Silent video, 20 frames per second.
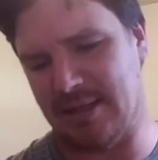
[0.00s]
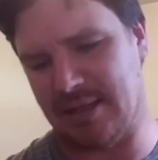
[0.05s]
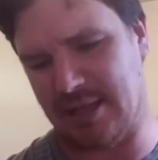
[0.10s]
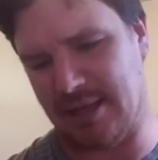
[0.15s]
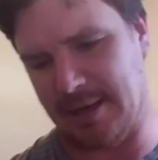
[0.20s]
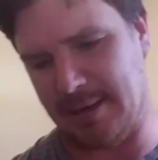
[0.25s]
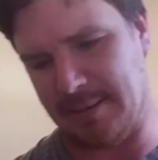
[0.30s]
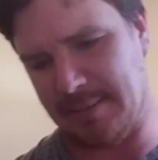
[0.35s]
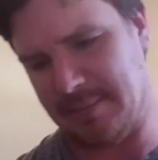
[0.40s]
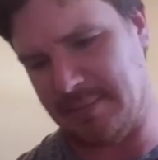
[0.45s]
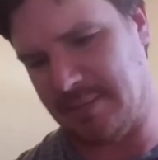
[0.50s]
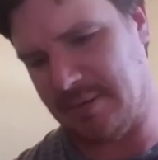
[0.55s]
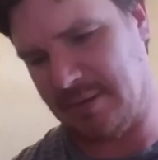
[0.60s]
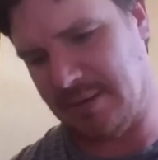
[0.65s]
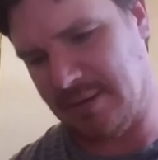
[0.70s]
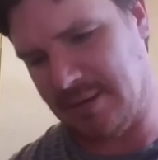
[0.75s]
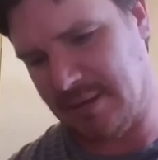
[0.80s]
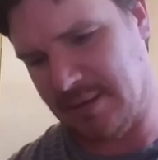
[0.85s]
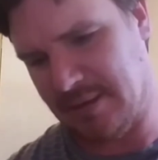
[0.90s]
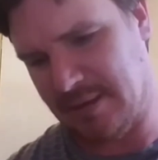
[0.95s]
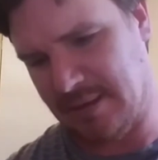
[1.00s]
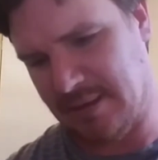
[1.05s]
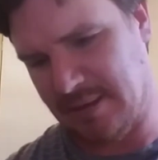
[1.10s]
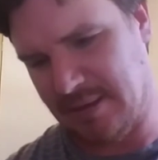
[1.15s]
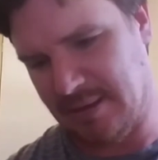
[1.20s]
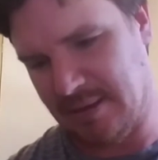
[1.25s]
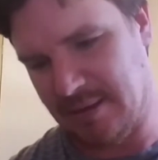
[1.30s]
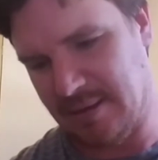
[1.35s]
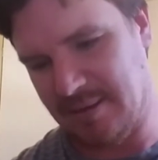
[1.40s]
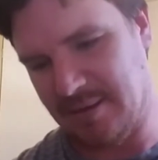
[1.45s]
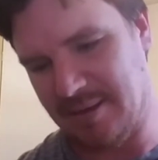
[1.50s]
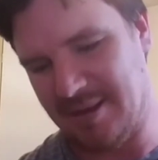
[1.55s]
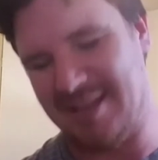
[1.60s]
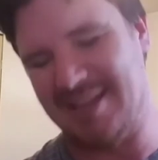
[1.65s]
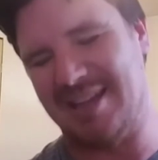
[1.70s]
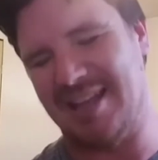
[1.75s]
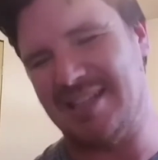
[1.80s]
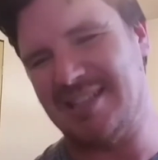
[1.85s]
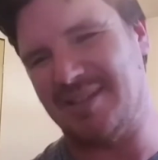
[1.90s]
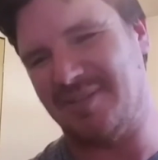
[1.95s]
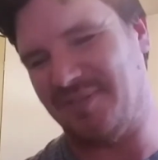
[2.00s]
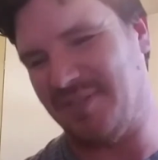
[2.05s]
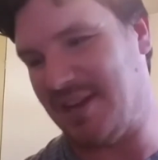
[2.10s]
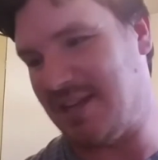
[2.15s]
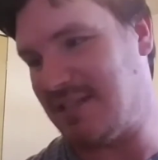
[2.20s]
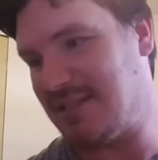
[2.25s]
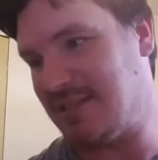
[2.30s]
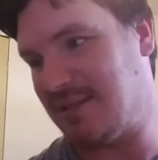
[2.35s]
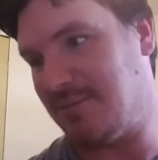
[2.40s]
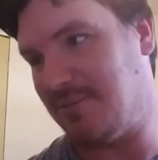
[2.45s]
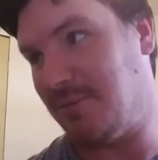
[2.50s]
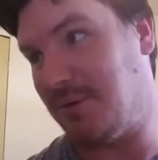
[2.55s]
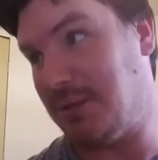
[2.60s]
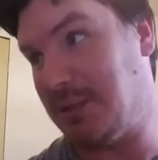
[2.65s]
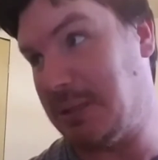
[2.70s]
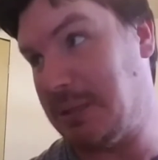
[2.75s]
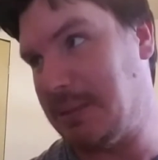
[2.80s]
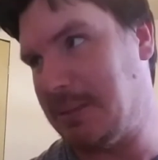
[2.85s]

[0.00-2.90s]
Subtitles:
there. That's a fancy word.